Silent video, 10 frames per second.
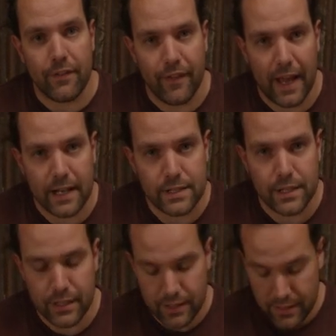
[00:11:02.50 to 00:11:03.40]
effect.
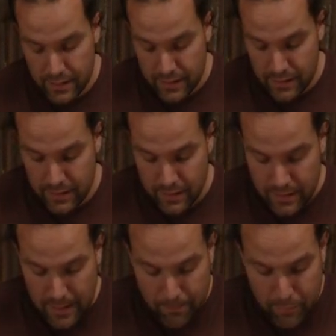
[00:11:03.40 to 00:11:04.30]

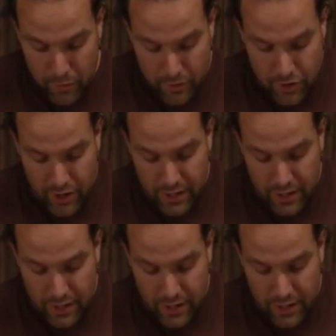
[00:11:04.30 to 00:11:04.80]
that burnishing